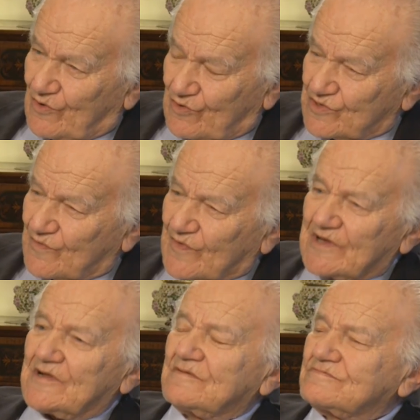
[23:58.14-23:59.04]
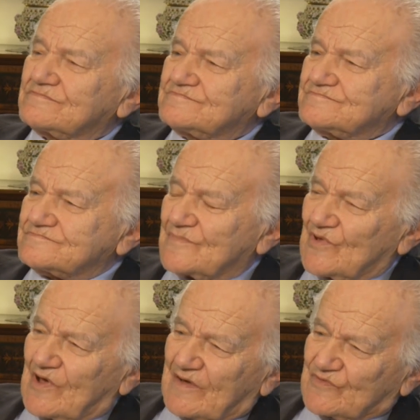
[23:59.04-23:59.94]
goodwill.
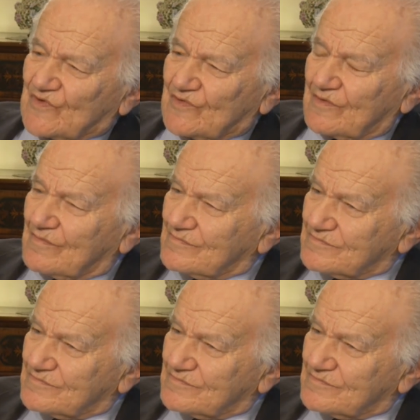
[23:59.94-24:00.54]
You have to